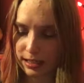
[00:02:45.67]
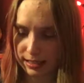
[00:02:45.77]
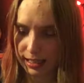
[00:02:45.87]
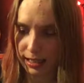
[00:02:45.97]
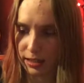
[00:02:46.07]

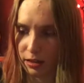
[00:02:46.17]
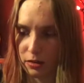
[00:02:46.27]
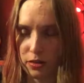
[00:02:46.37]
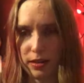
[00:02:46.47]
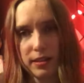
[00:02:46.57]
slightly
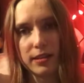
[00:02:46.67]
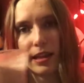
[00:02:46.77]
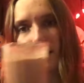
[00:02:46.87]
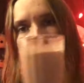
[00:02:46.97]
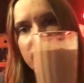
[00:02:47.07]
darker, and then
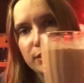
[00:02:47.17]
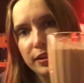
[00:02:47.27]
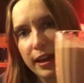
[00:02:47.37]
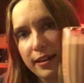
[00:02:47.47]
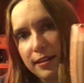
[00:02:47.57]
that's kind of what
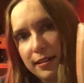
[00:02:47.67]
you get.